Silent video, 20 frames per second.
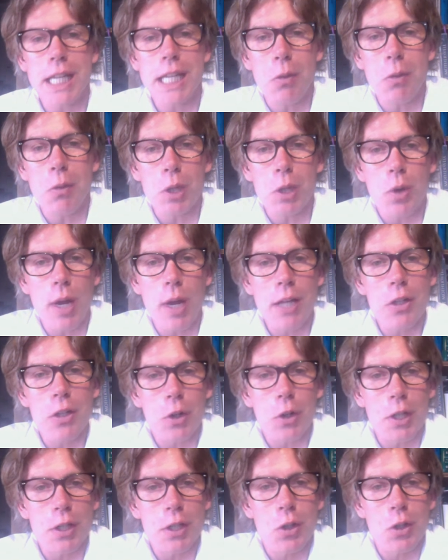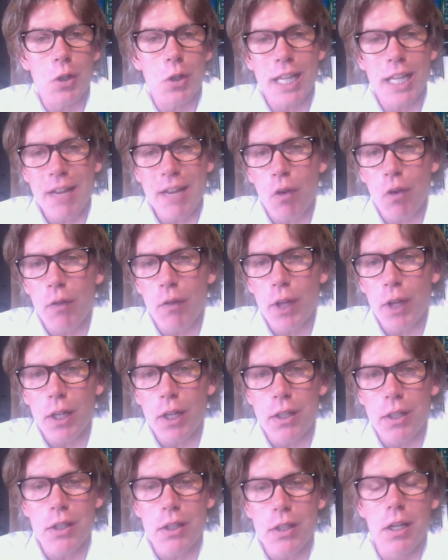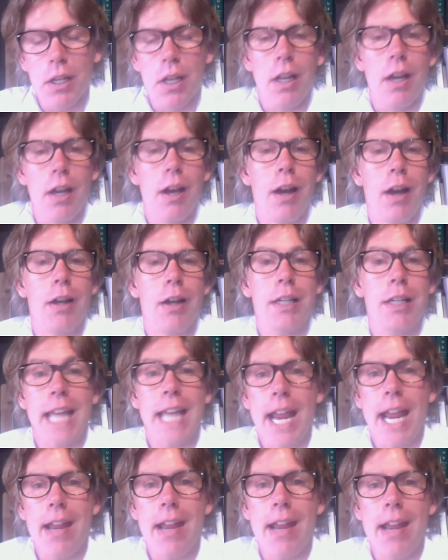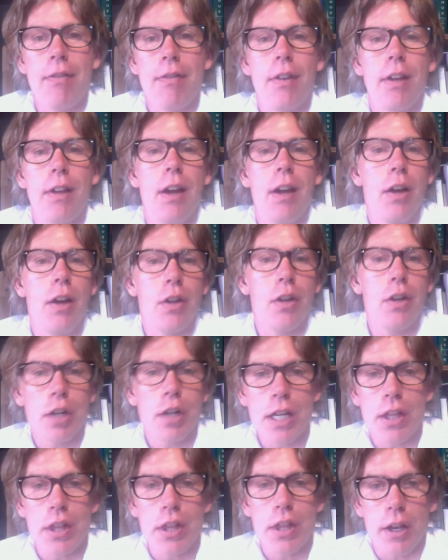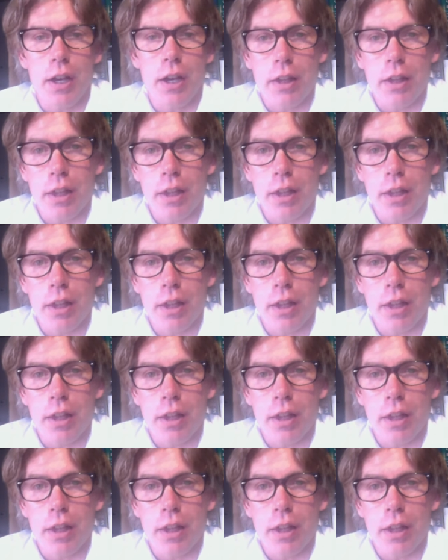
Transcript: when you enter into the evil villain's cave underneath the